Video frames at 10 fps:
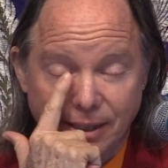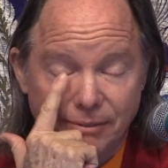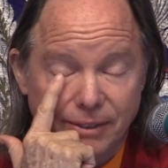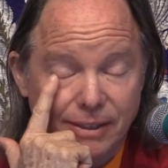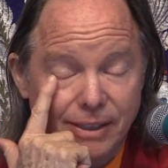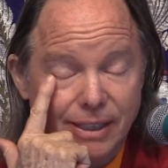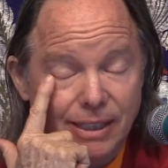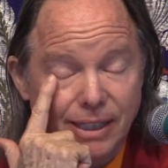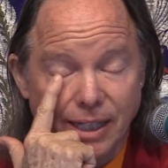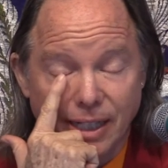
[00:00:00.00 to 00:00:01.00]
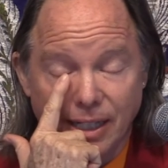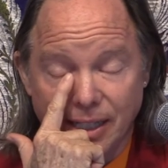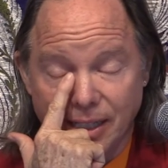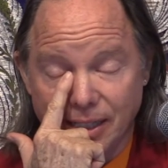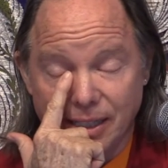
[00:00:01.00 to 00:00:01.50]
are very
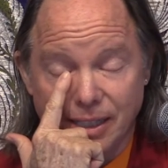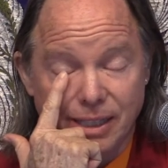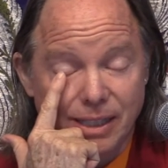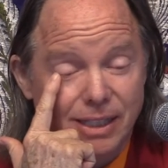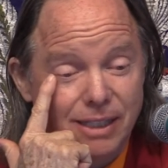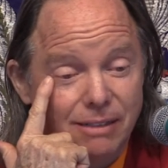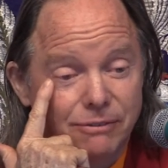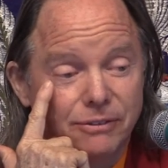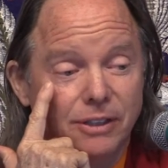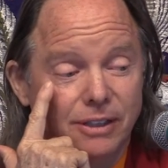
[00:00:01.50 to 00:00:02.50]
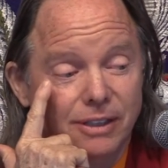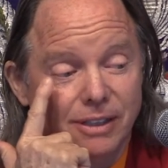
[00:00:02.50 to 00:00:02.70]
uh, full,